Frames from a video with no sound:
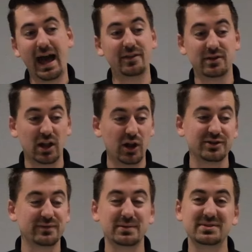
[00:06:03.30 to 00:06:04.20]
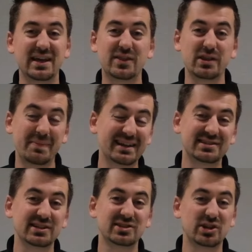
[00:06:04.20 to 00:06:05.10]
and a lot of them said that the best
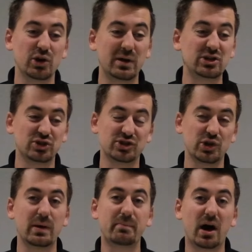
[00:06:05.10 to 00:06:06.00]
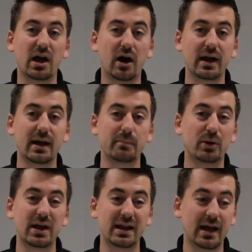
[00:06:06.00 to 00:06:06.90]
thing to do is just do it by eye and
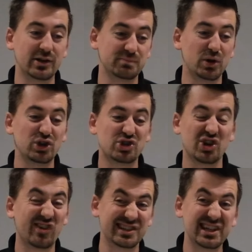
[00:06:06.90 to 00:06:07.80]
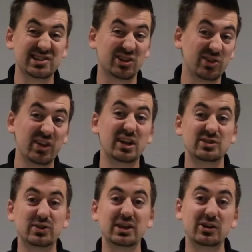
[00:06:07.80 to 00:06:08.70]
put in as much or as little
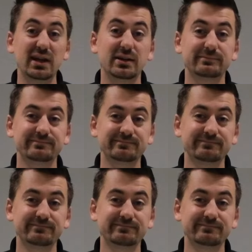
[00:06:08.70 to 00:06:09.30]
as you think you need.